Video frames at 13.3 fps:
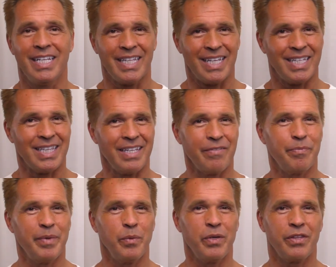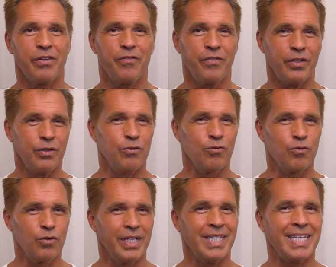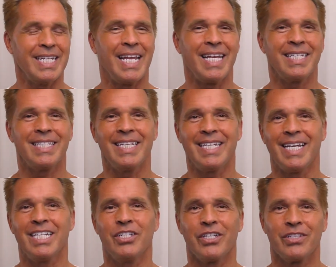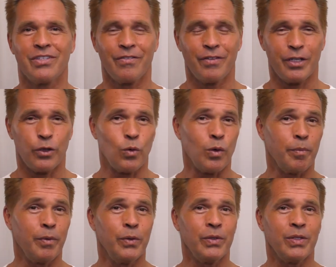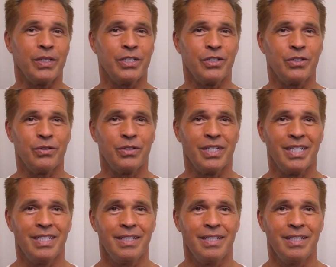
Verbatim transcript: that left me with a few really nasty digestive and hormonal issues